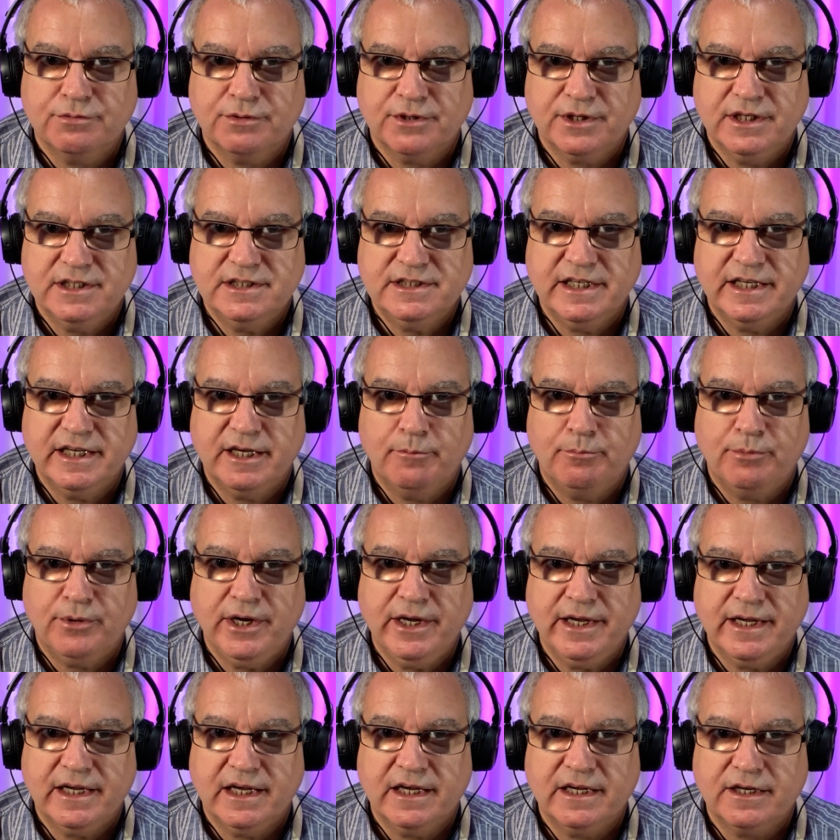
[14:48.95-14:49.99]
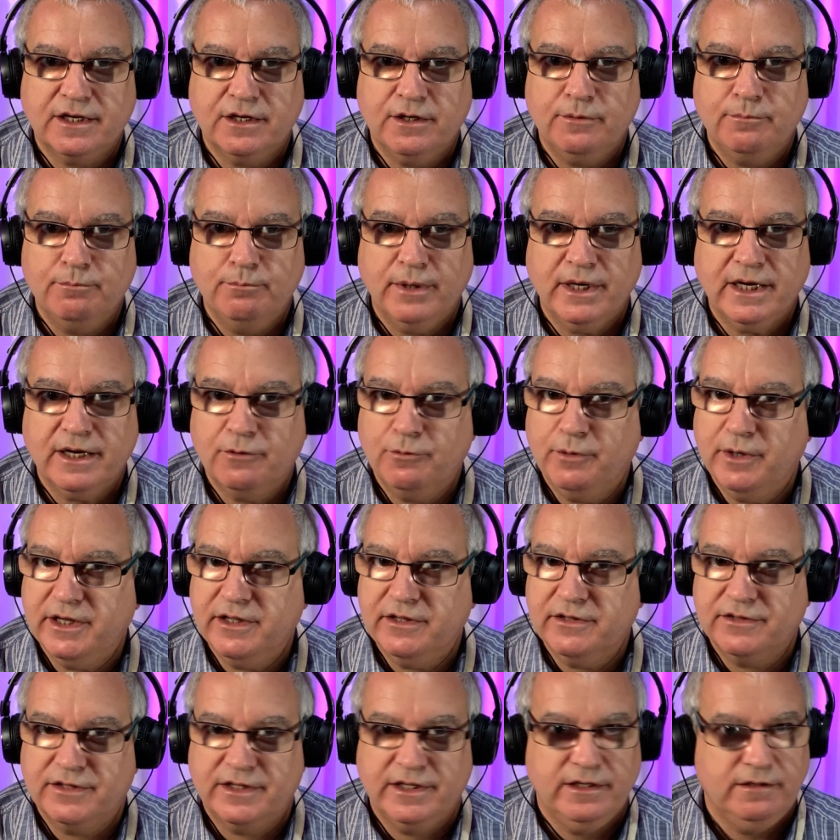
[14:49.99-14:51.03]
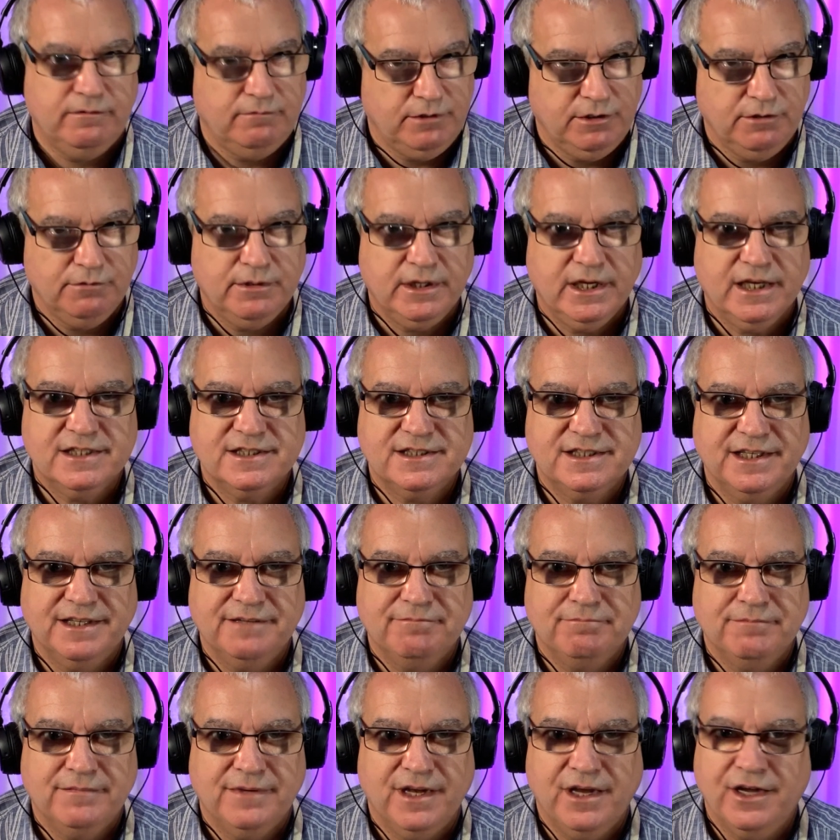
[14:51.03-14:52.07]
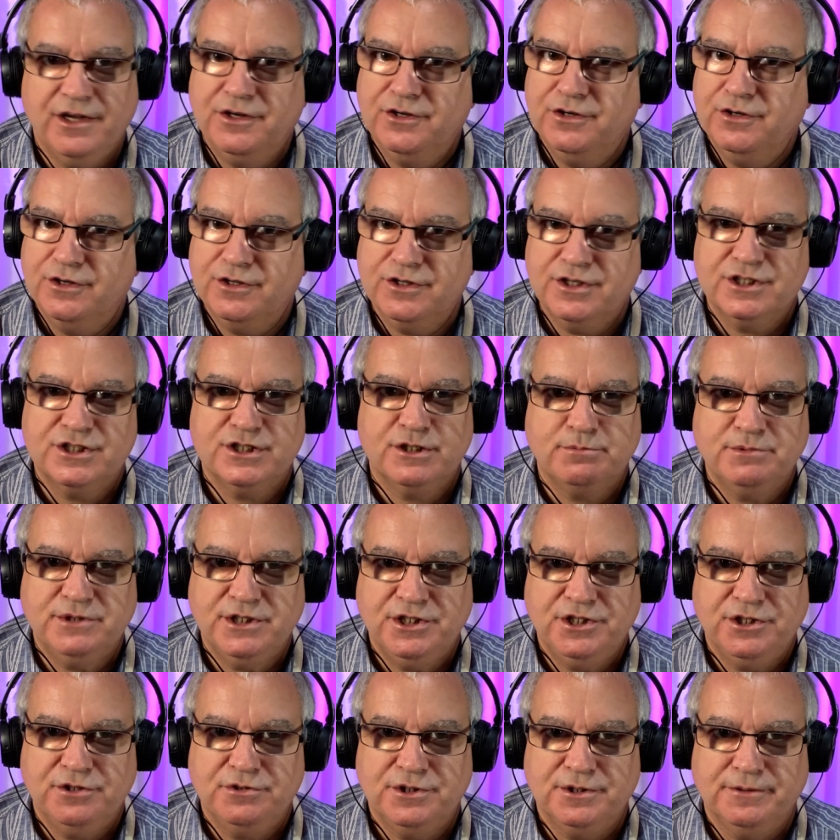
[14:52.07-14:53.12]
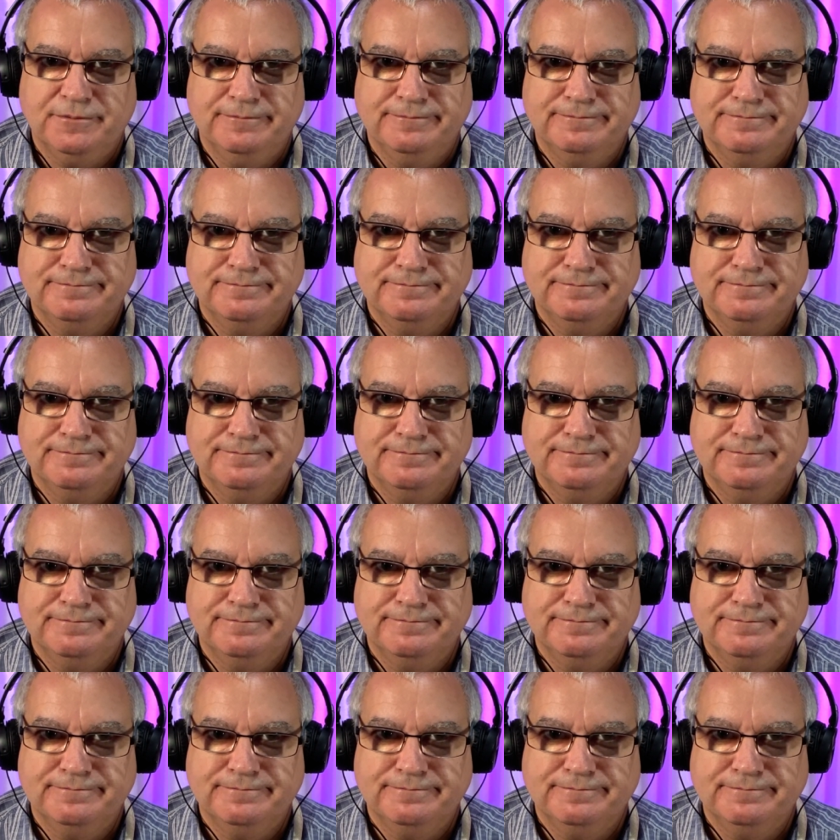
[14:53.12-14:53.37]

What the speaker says: We're going to take a break and come back with, you guessed it, another substitution.